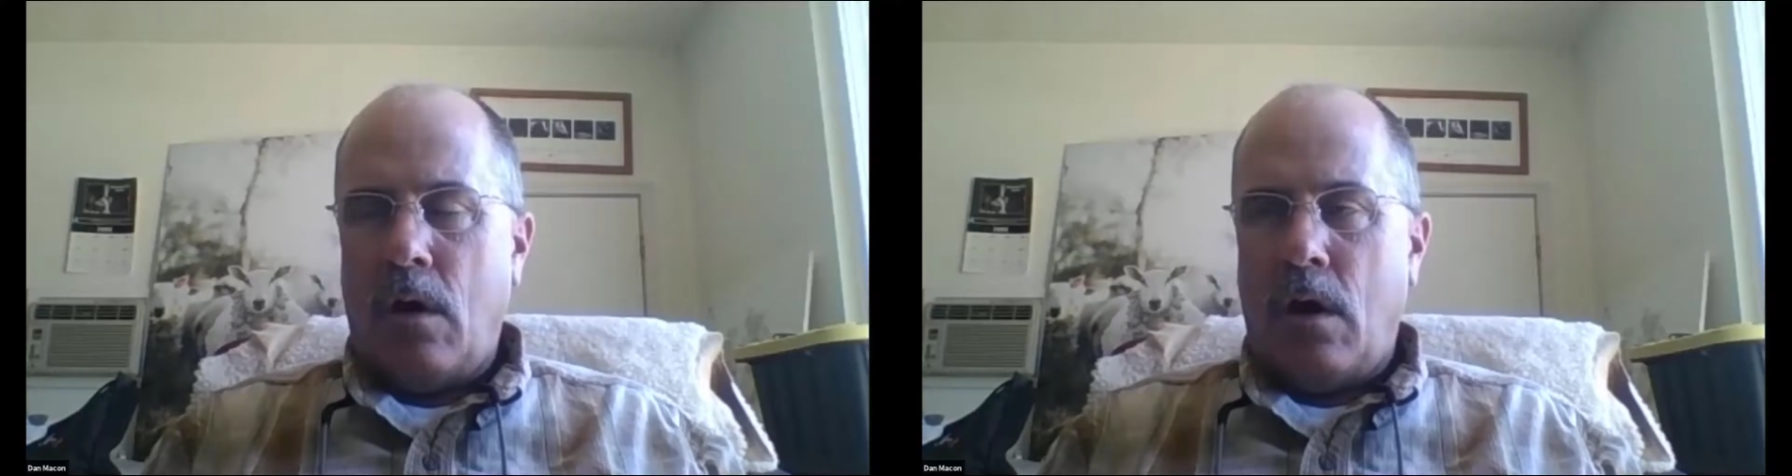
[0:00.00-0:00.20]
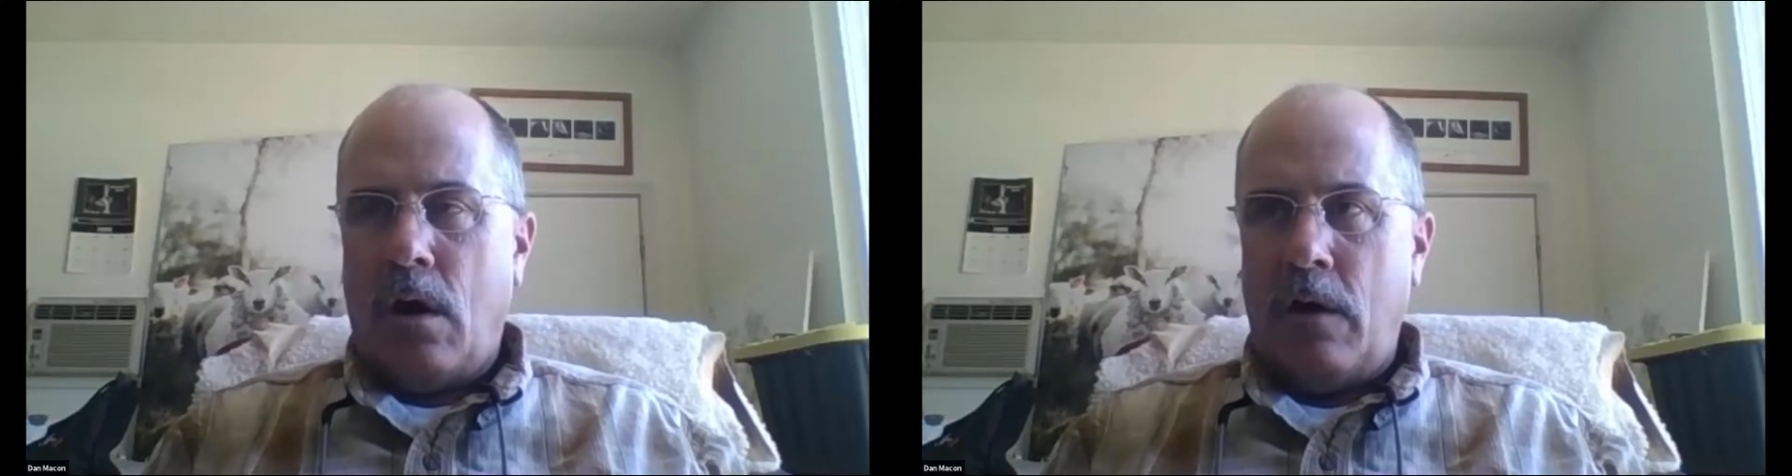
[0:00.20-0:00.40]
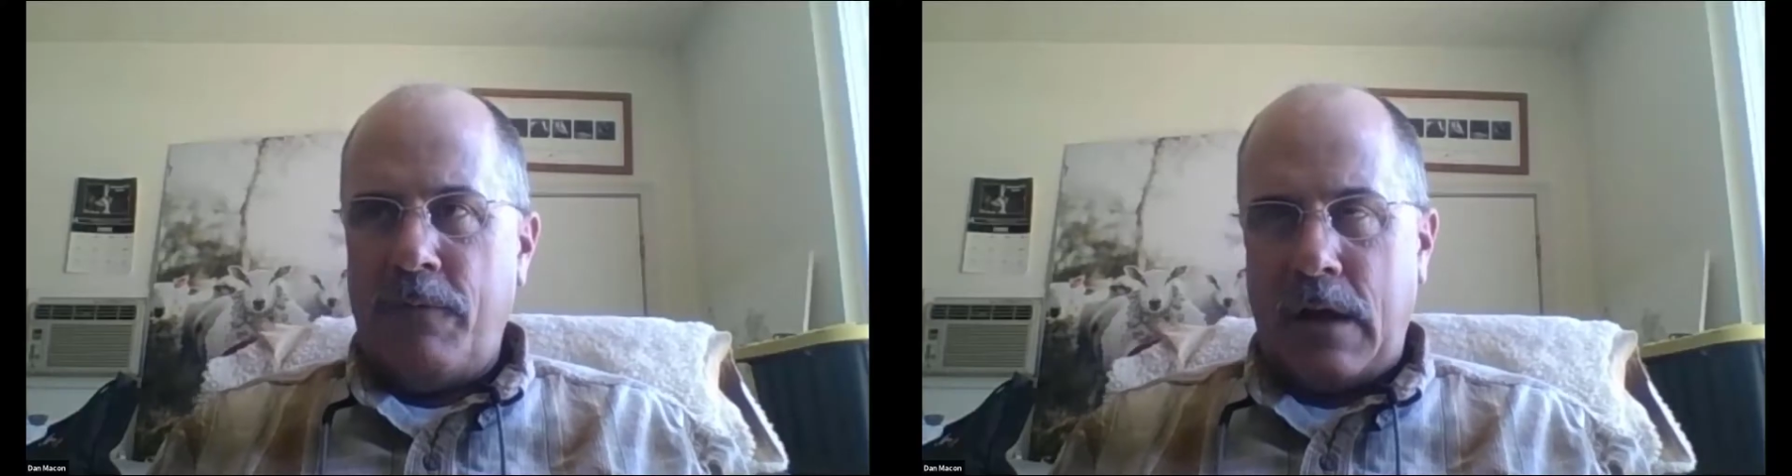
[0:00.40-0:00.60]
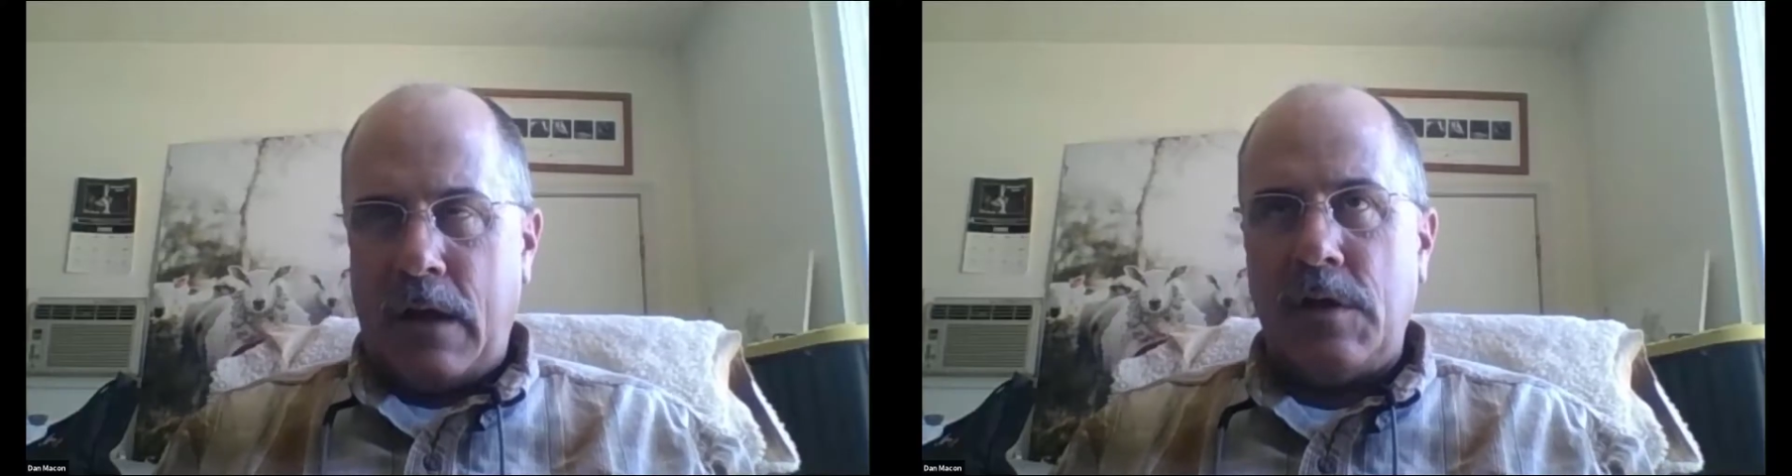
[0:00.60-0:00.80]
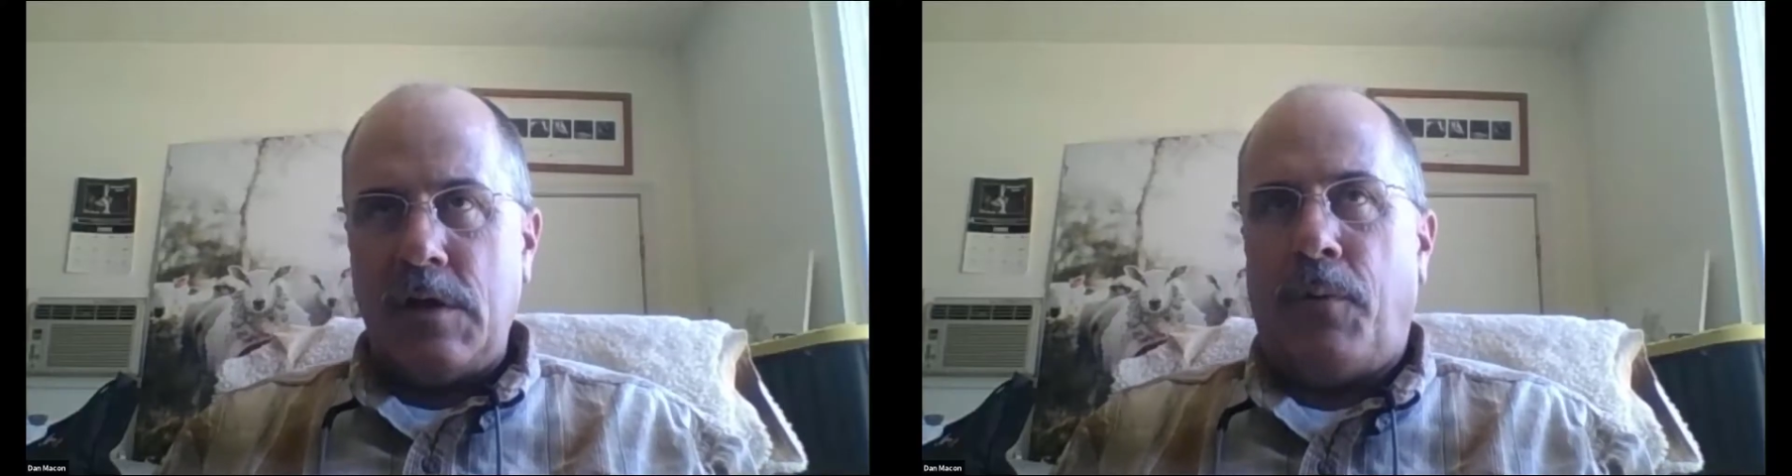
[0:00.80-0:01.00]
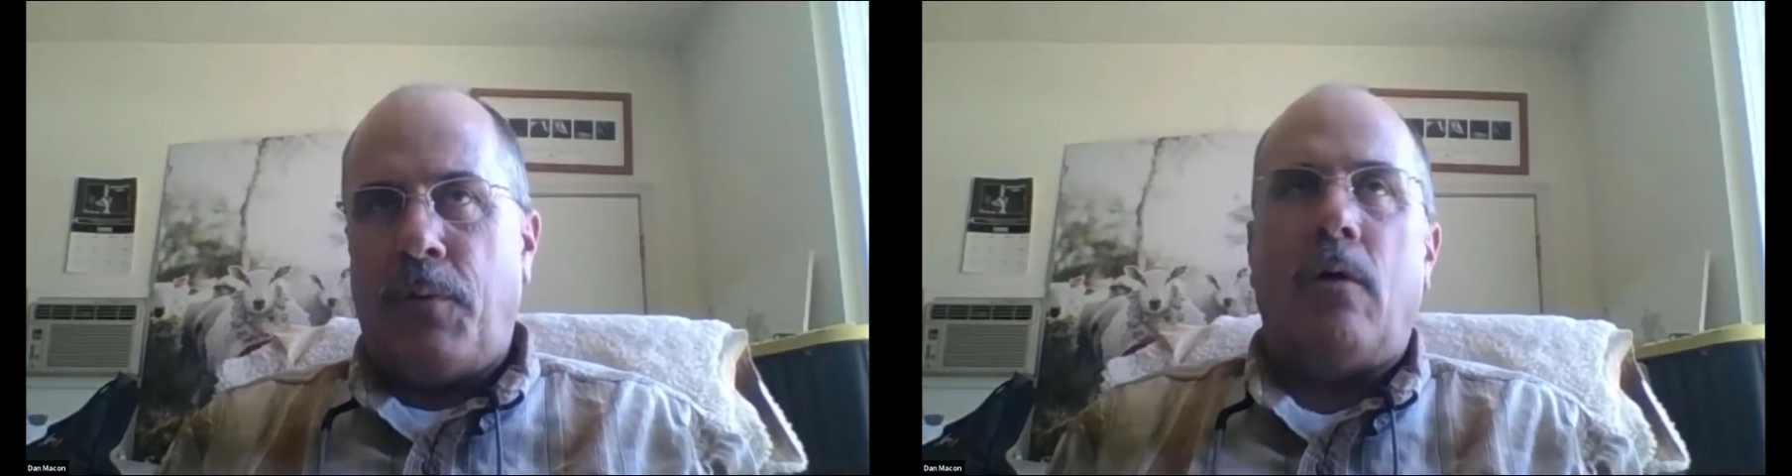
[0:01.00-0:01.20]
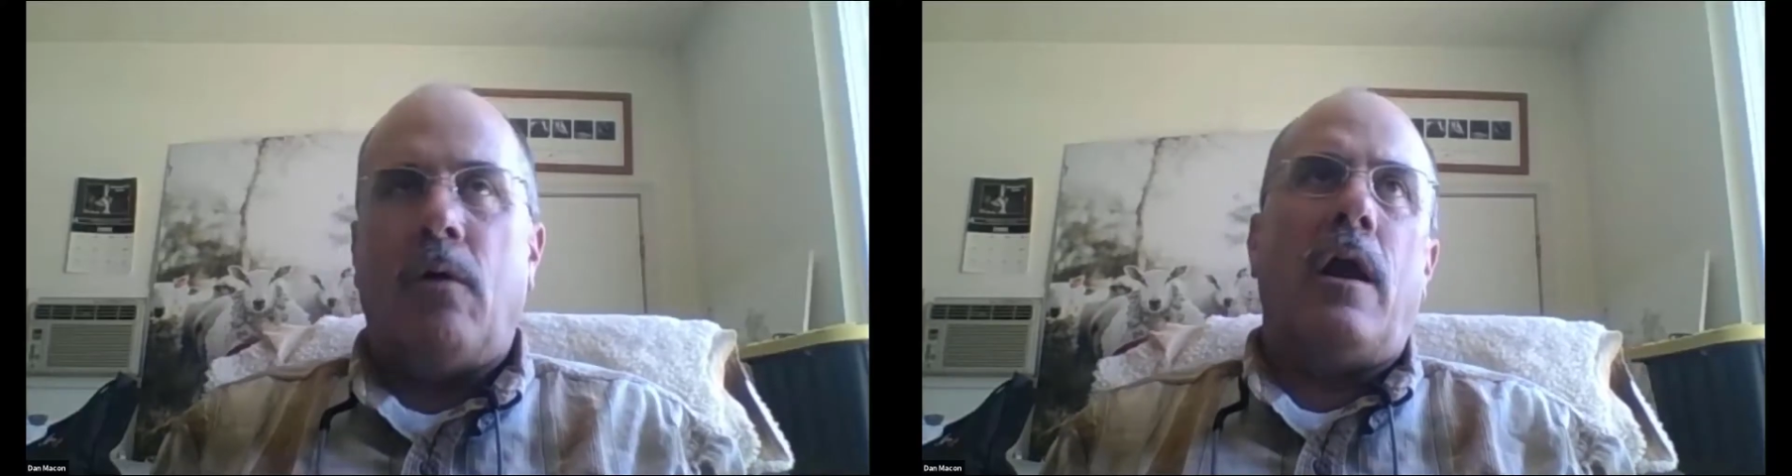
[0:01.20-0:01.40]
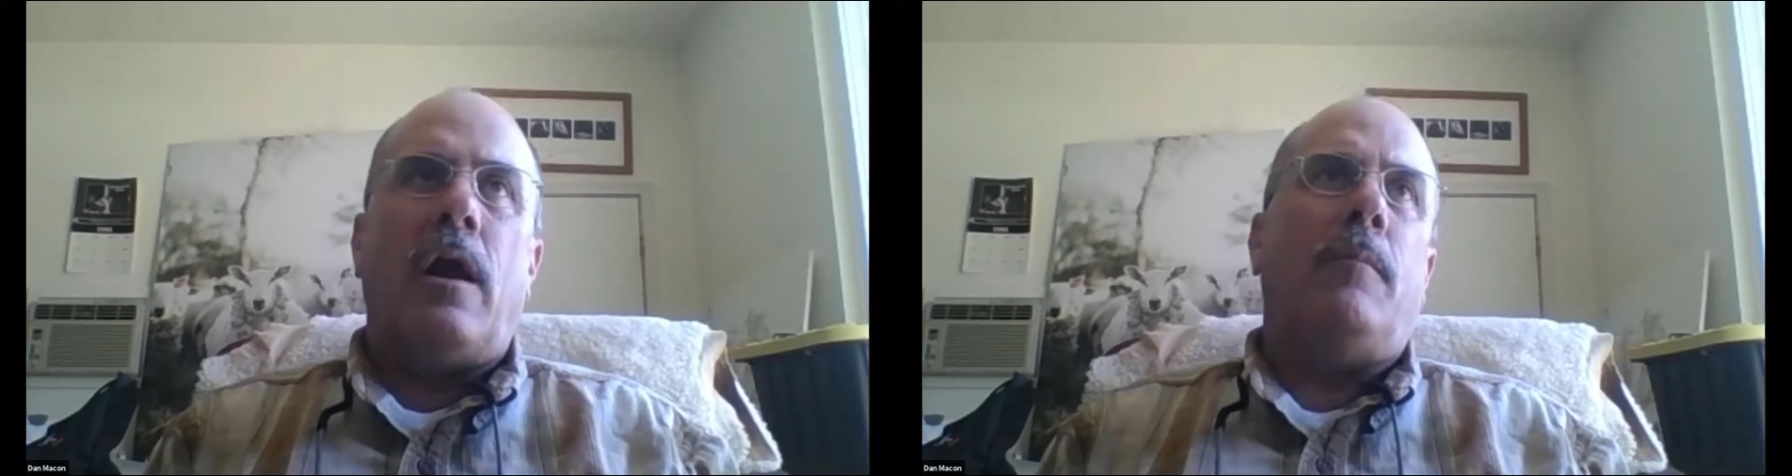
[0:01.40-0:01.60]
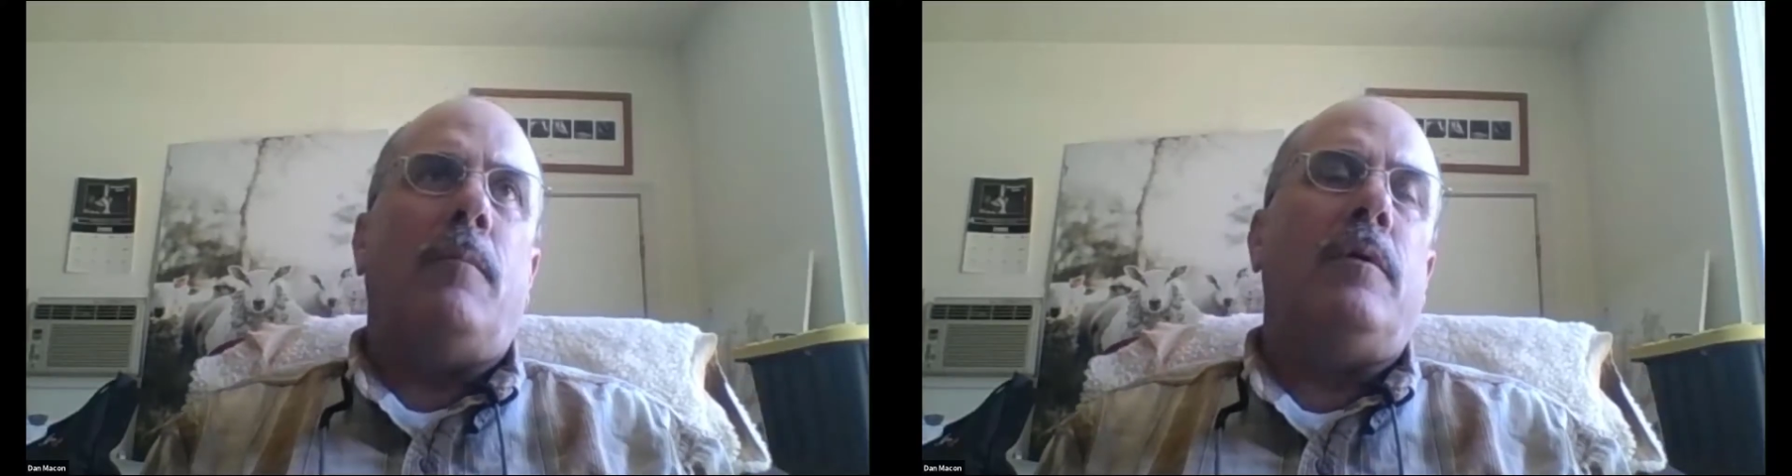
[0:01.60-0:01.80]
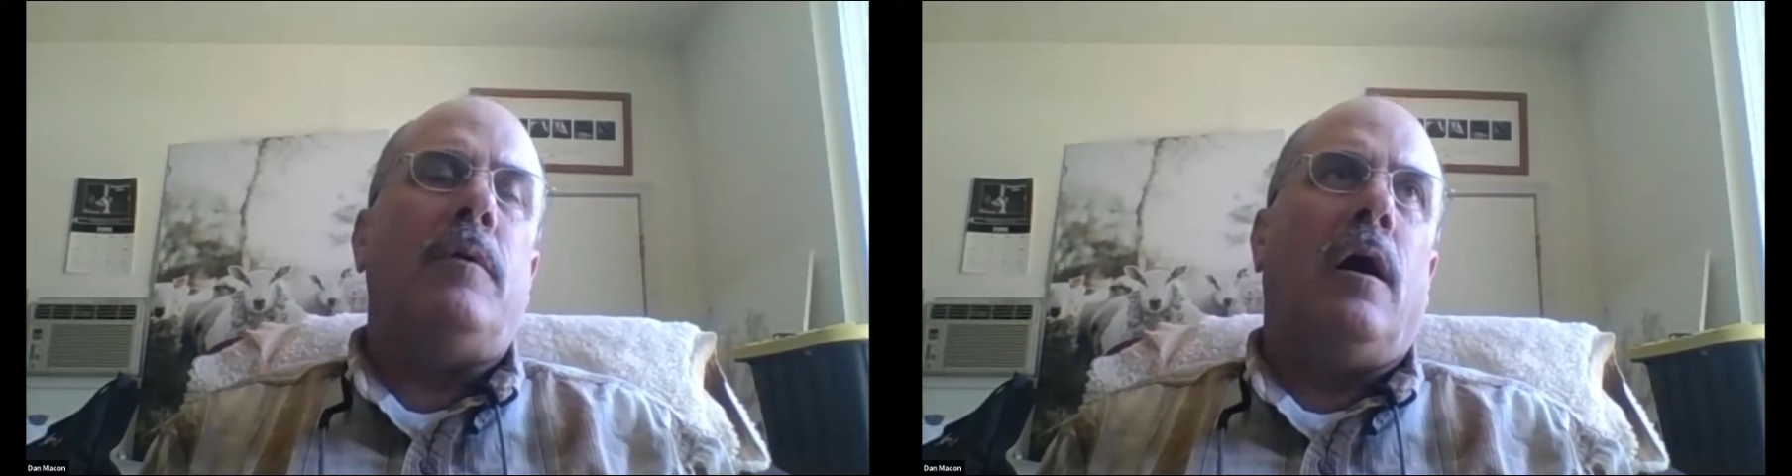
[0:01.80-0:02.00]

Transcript: our vaccine program